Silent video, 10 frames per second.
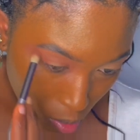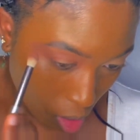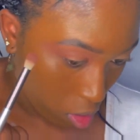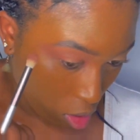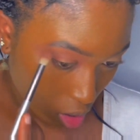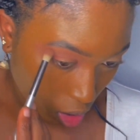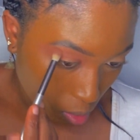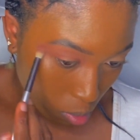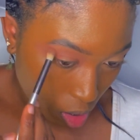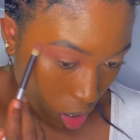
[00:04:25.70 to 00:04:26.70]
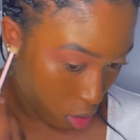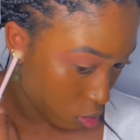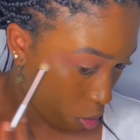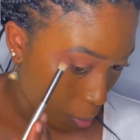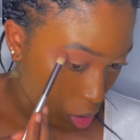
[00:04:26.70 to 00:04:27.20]
better than like putting it
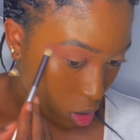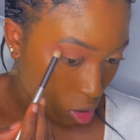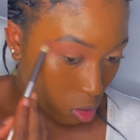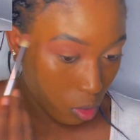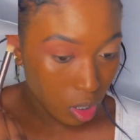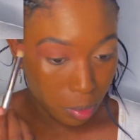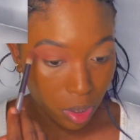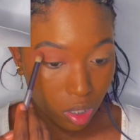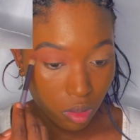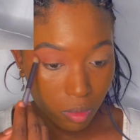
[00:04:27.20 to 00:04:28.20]
so much, because you don't want to put too